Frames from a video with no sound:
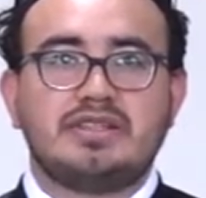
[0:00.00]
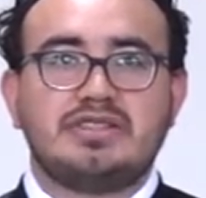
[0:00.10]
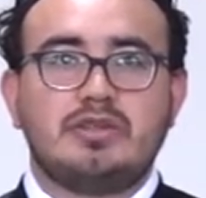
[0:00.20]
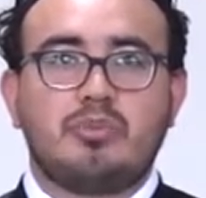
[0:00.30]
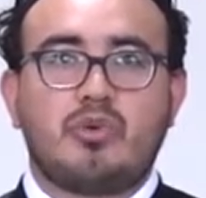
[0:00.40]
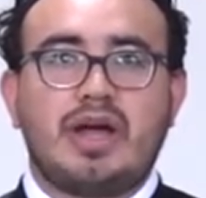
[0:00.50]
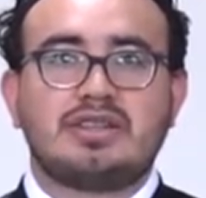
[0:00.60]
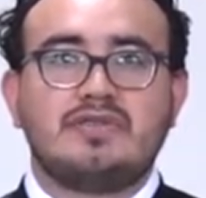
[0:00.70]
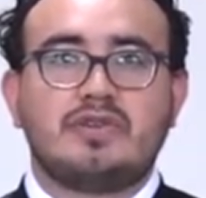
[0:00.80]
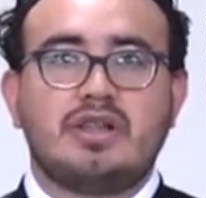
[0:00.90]
to the
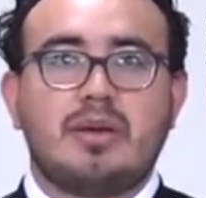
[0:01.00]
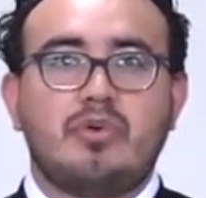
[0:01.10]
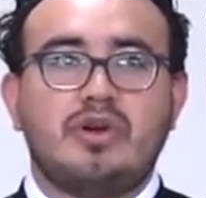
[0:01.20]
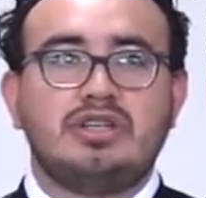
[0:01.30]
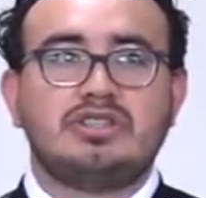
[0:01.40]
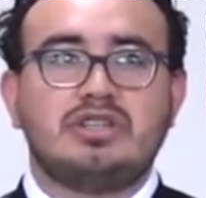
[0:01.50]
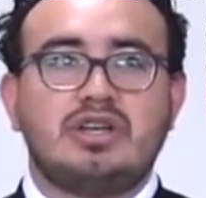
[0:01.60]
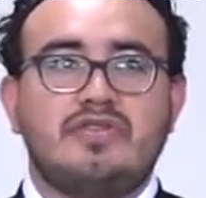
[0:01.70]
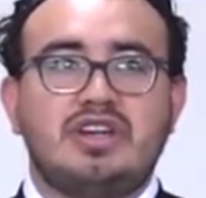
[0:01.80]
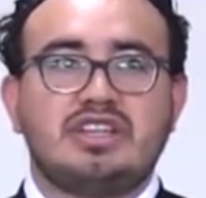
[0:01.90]
proactive collaboration
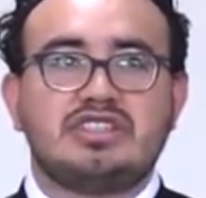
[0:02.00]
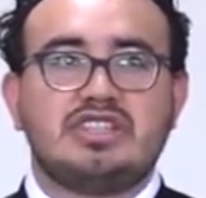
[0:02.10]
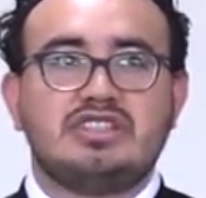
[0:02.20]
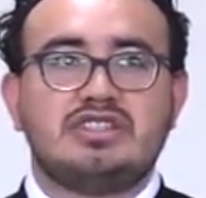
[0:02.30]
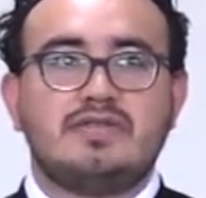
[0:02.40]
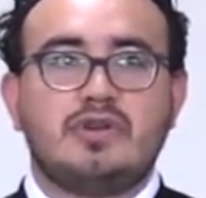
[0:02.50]
of an extensive